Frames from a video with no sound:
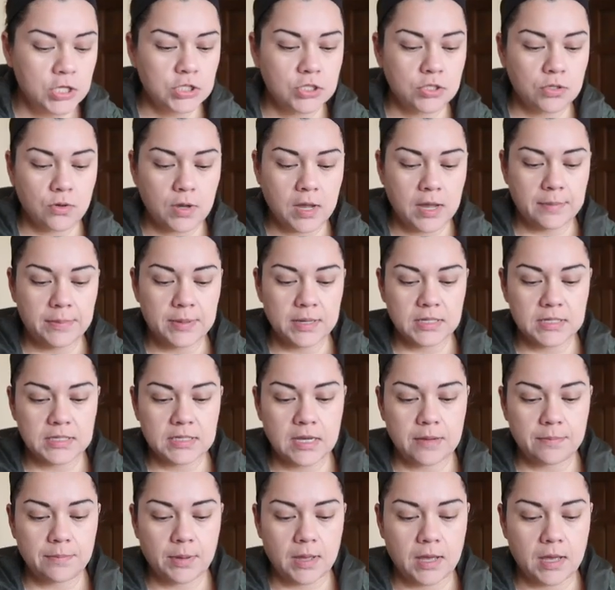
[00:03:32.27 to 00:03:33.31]
So I picked
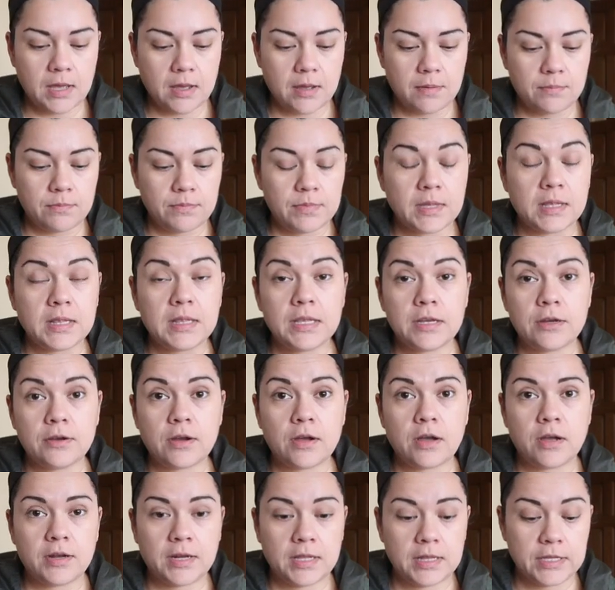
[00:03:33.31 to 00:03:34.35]
up on
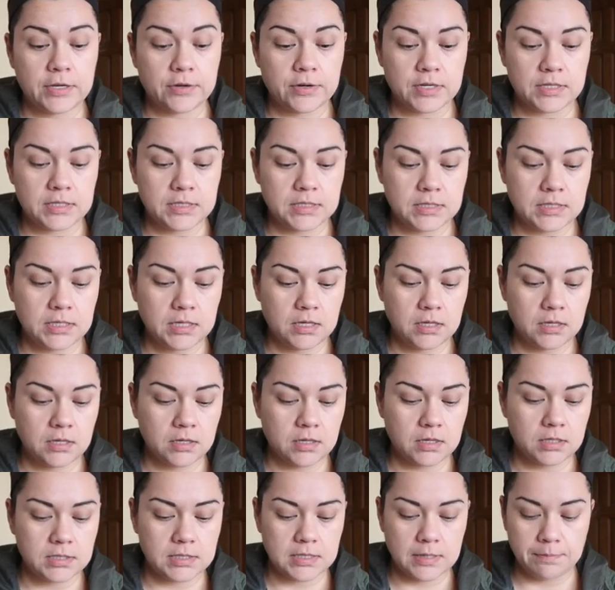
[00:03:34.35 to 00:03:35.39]
clearance
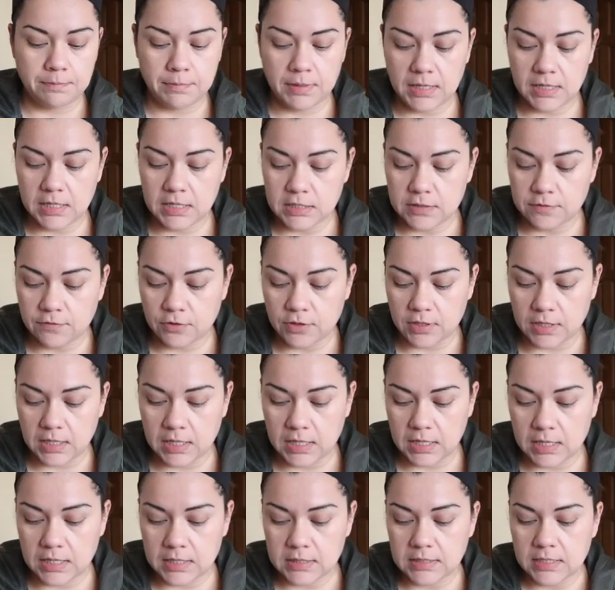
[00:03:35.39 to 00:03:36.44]
some beanies for the
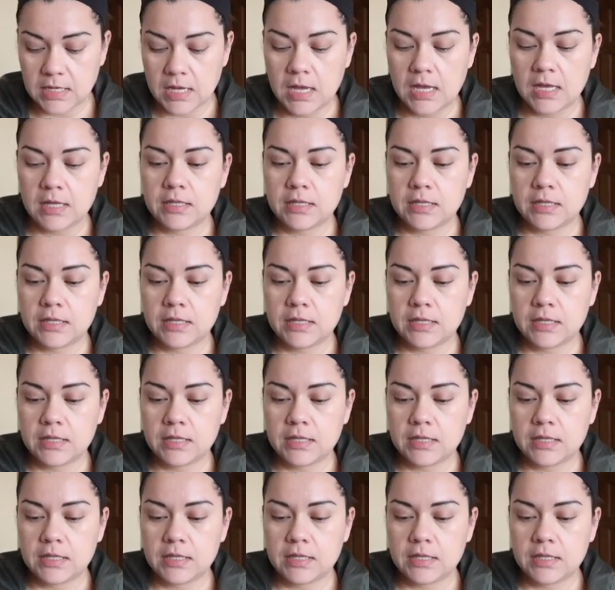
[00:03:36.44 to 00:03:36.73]
kids.